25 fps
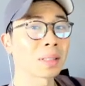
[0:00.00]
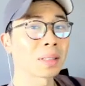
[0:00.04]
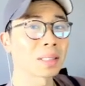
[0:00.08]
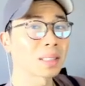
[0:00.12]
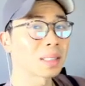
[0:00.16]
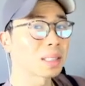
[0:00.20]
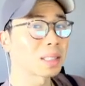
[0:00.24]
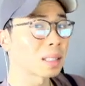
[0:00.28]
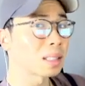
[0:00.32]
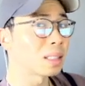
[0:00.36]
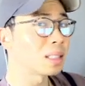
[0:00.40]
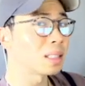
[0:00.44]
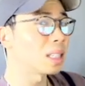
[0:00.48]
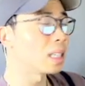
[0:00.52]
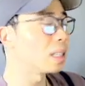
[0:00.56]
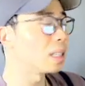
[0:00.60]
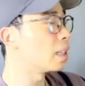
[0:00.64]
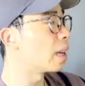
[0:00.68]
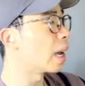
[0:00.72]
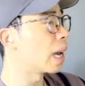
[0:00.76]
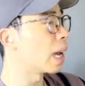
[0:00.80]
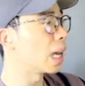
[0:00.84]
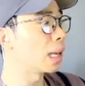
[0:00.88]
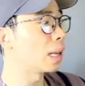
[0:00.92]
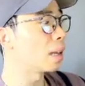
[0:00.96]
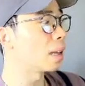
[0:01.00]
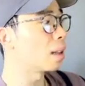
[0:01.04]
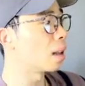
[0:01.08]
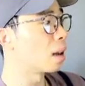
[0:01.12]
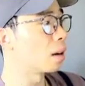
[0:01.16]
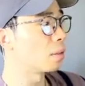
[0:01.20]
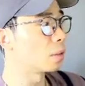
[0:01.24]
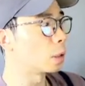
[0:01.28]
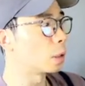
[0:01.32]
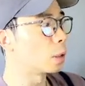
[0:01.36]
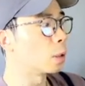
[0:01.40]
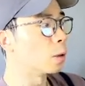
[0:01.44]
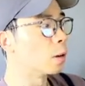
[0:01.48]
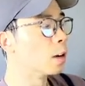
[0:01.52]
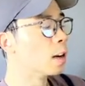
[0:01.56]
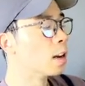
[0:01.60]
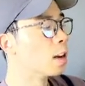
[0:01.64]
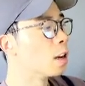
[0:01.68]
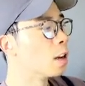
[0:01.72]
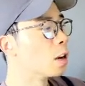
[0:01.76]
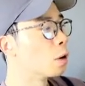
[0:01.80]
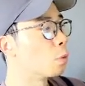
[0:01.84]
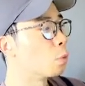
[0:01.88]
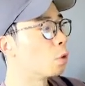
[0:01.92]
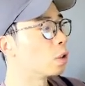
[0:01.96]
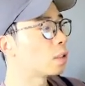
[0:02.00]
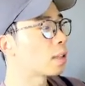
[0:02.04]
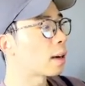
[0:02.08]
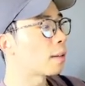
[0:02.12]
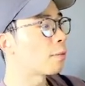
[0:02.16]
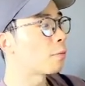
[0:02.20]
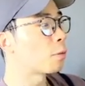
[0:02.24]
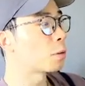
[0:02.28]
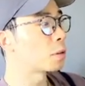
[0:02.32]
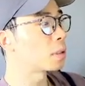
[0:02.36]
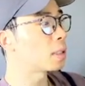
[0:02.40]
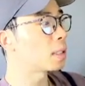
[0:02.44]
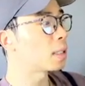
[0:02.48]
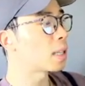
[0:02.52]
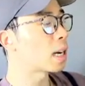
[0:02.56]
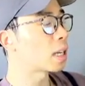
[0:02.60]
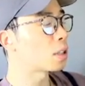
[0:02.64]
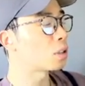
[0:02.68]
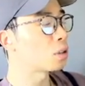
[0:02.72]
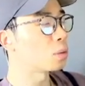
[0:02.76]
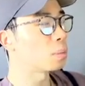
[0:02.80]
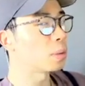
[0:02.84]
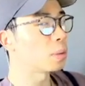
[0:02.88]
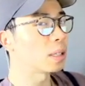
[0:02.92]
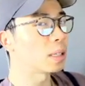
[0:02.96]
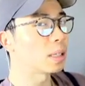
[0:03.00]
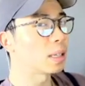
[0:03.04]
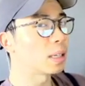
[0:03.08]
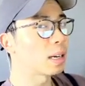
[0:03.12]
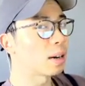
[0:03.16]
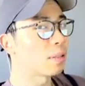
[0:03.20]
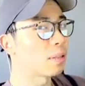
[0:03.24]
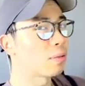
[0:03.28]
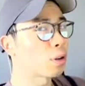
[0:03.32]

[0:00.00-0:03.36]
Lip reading: the 1680 level, which I foresee that to be